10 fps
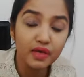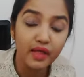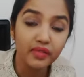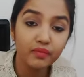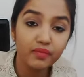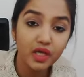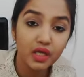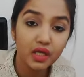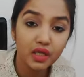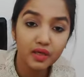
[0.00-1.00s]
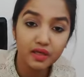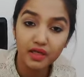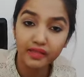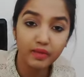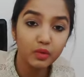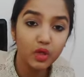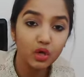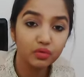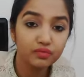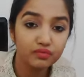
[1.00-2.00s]
let them be, let them
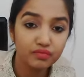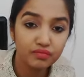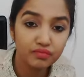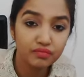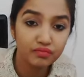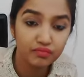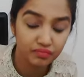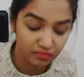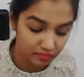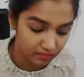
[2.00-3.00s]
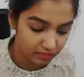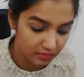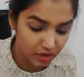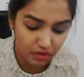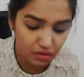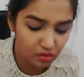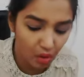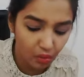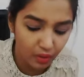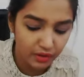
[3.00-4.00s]
go. Because you
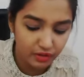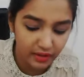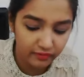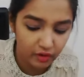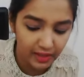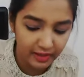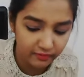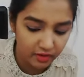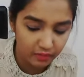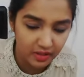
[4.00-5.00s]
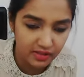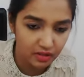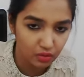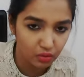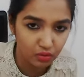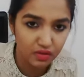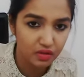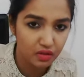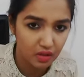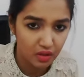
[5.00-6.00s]
don't want to live your life with a person
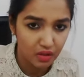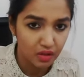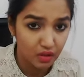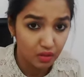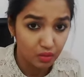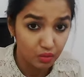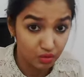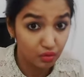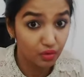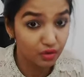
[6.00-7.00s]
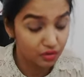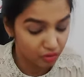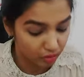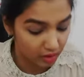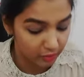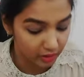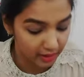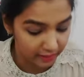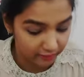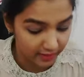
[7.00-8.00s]
who's going to screw up your
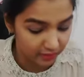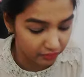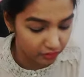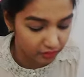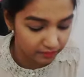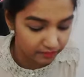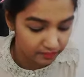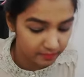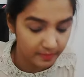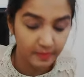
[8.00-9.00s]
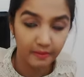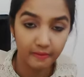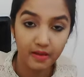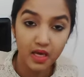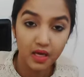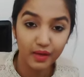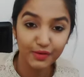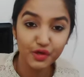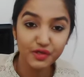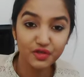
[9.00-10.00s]
life later on.
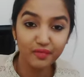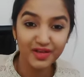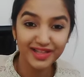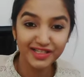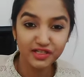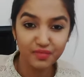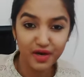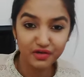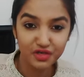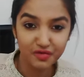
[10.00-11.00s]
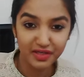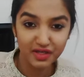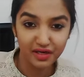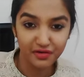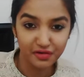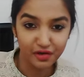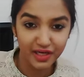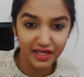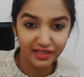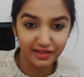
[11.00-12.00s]
I'm going to stop here. This is Marishi, my channel
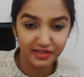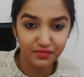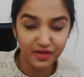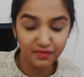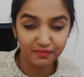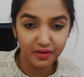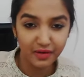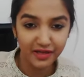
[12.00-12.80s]
Shuloka, and relax, speak. Bye